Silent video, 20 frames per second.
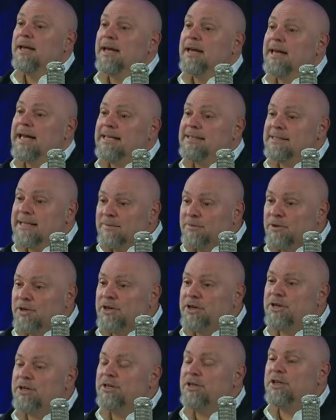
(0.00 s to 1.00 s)
Has it ever
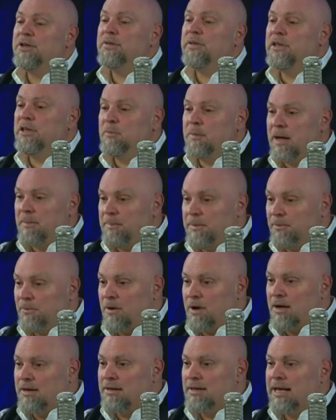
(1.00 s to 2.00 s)
occurred to you that you might be
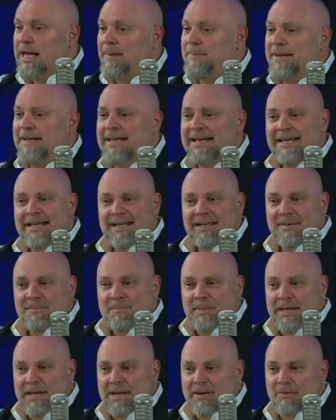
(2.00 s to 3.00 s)
wrong? I mean,
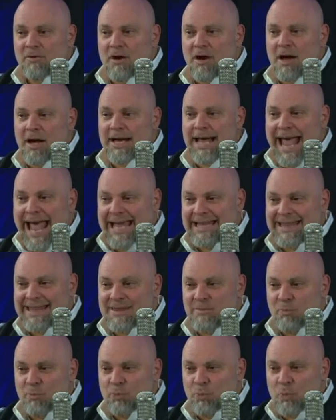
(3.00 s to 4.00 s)
being wrong
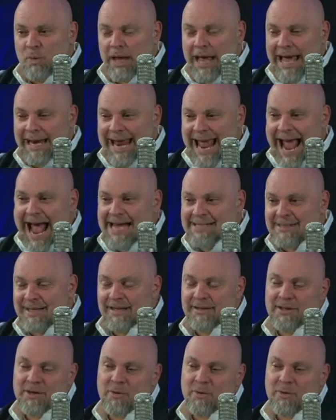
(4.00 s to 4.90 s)
and and asking the